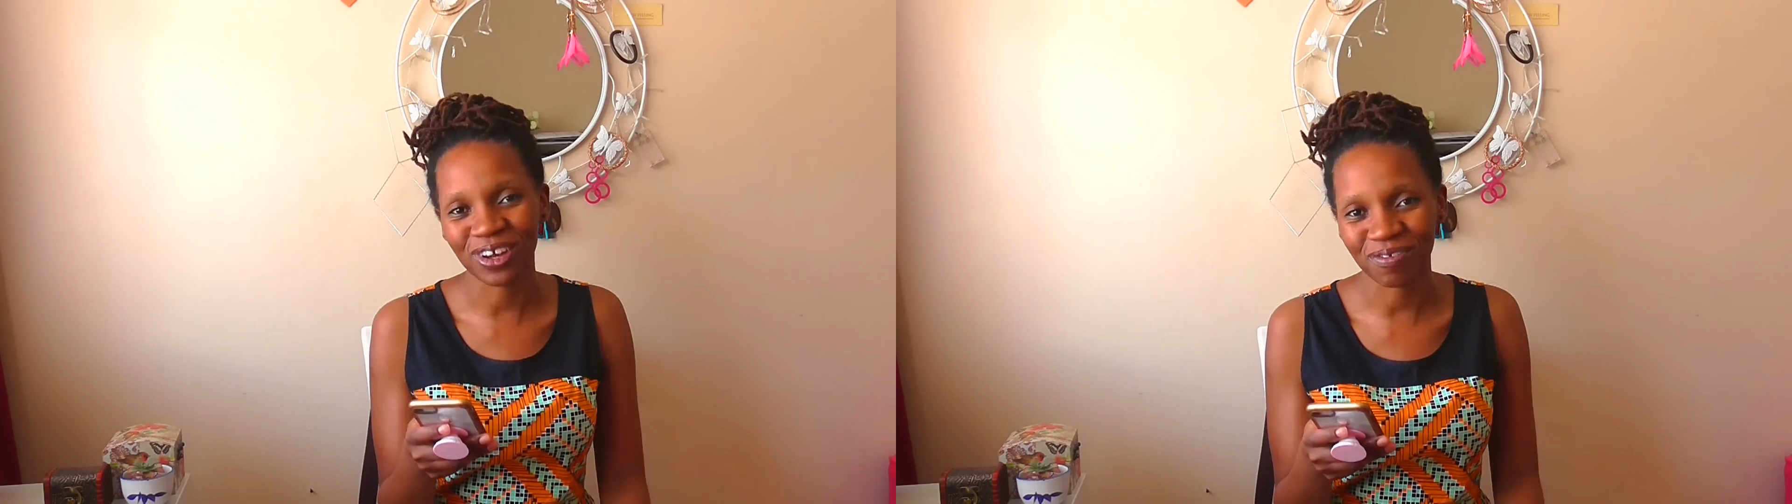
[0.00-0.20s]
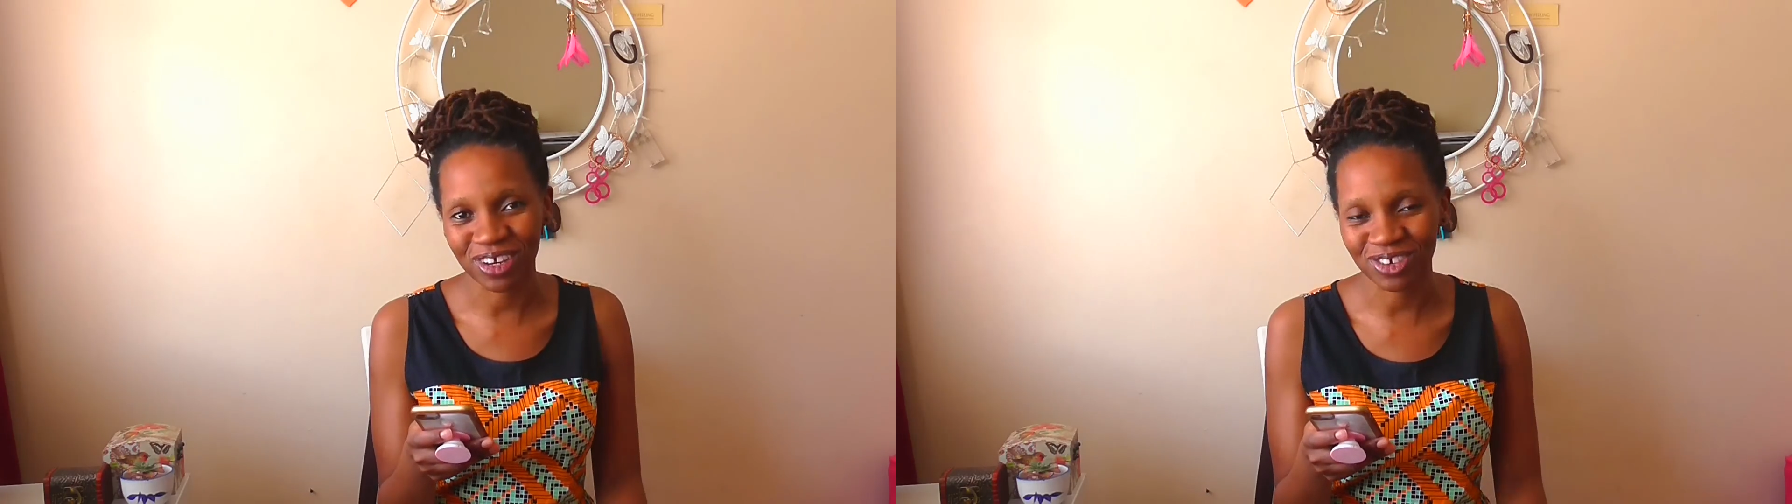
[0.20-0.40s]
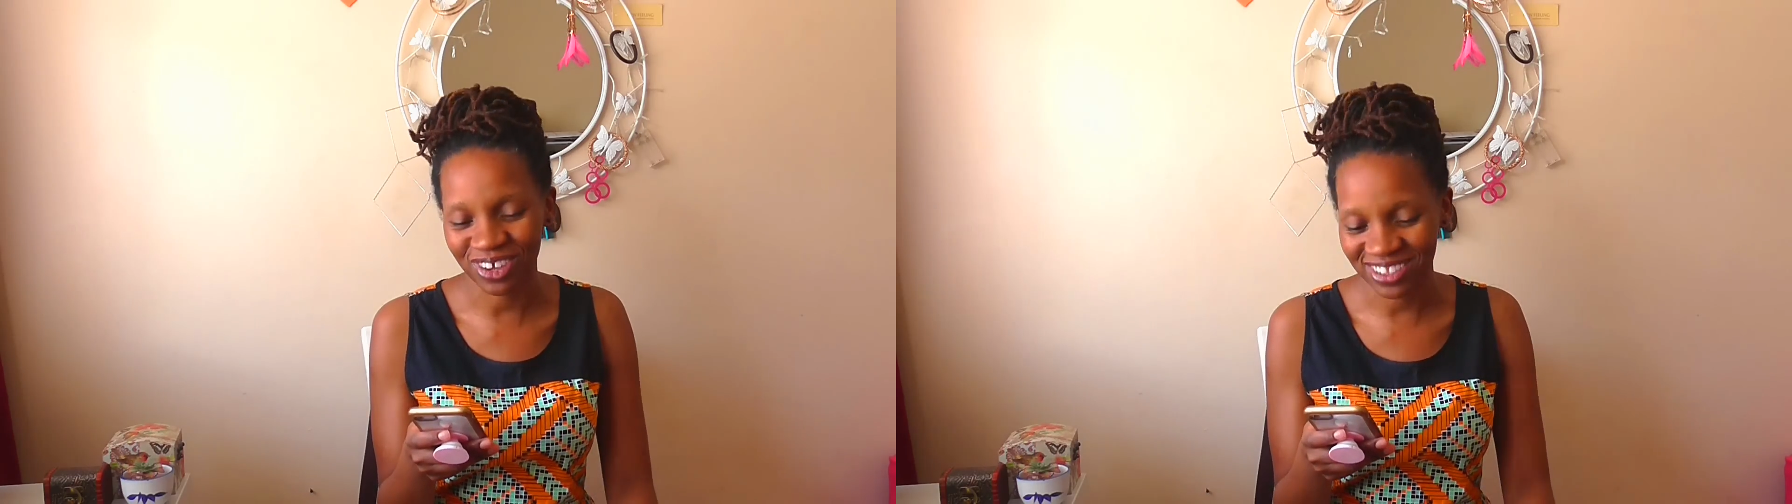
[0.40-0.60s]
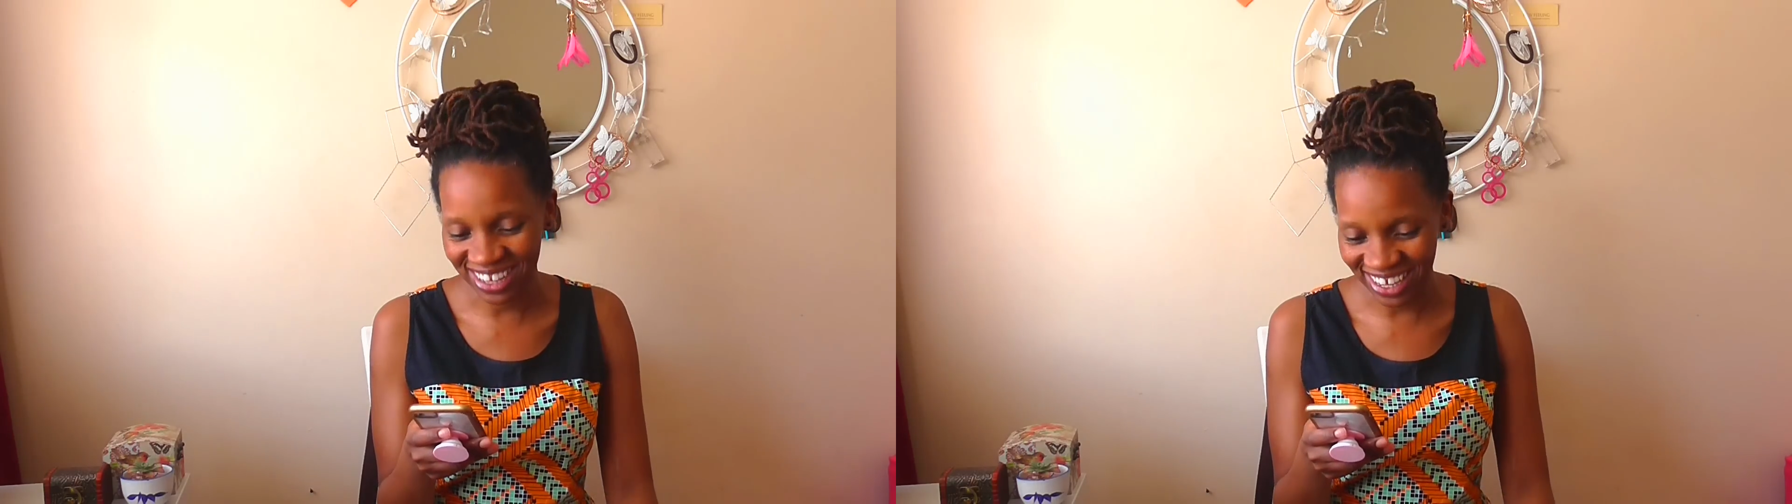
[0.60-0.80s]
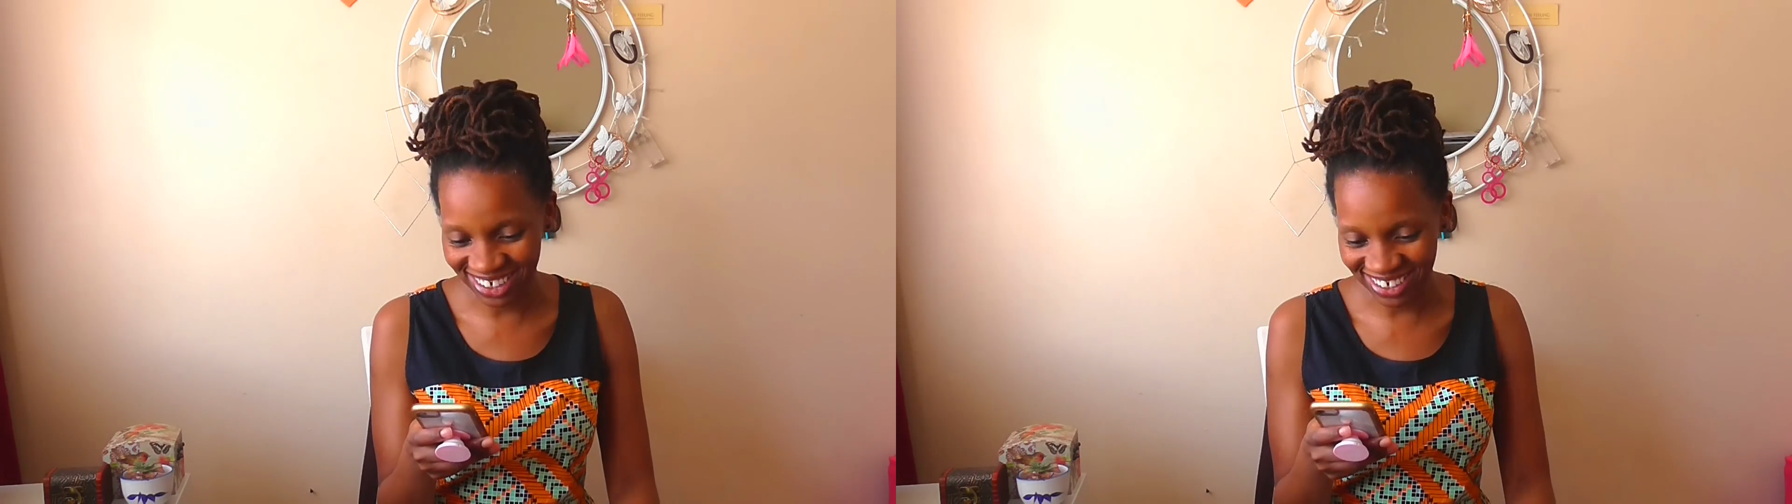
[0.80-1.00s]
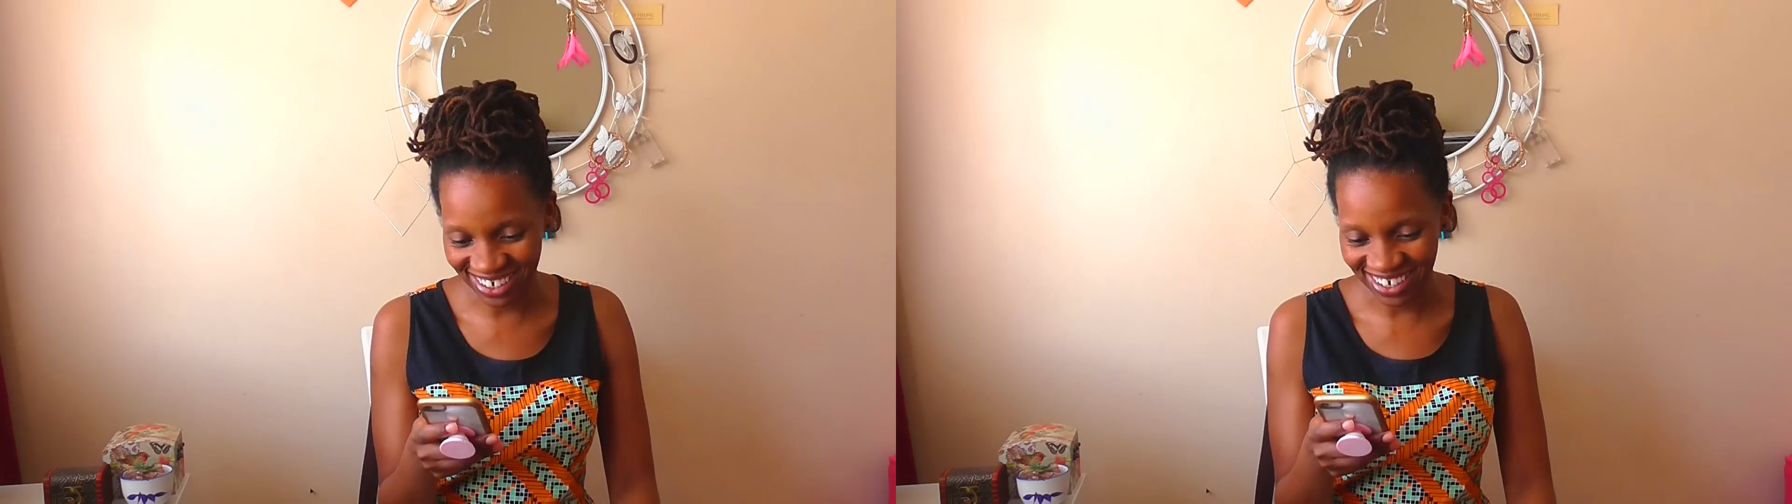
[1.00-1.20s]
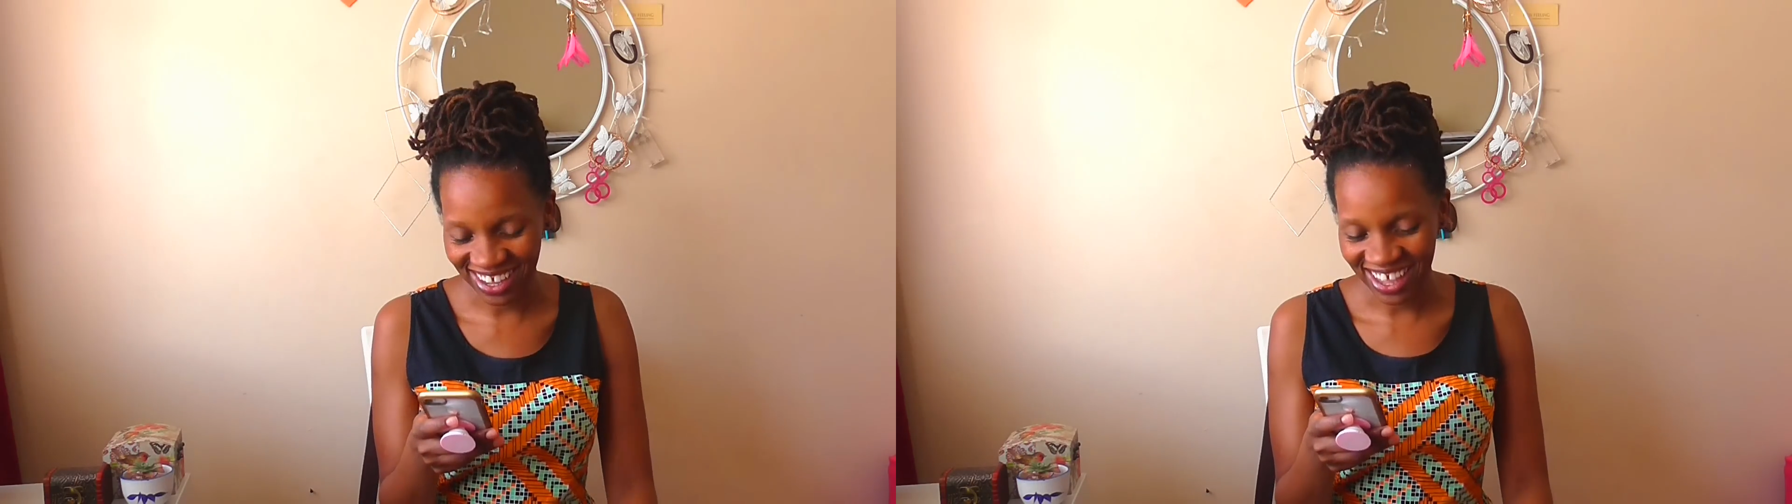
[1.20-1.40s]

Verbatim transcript: Living Translation.